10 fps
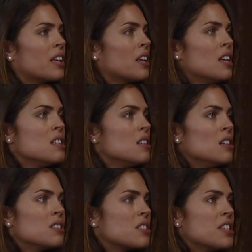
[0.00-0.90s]
Do you wanna know what
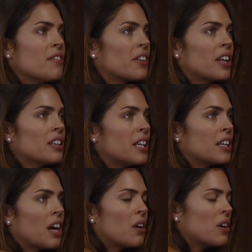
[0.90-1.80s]
I would She's never, never do? Gonna let
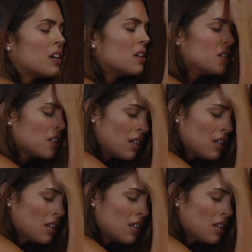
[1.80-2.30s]
it go.